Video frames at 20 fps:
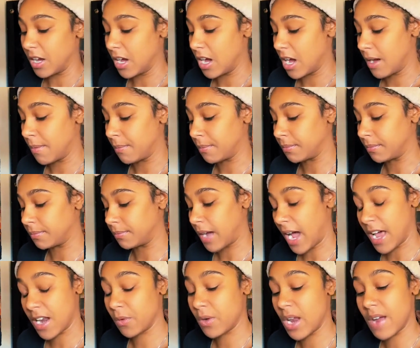
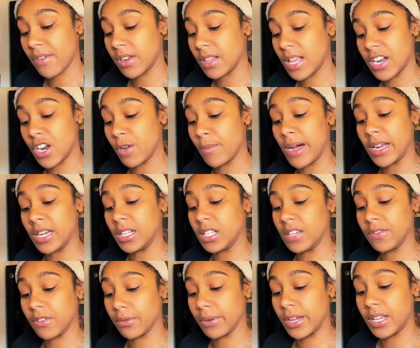I don't ever let nobody
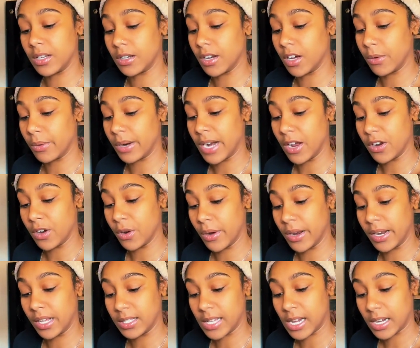leave a reading though without
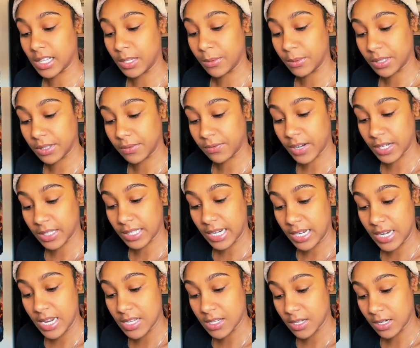knowing exactly what the fuck
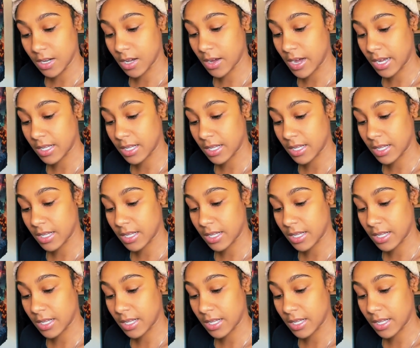they need to know.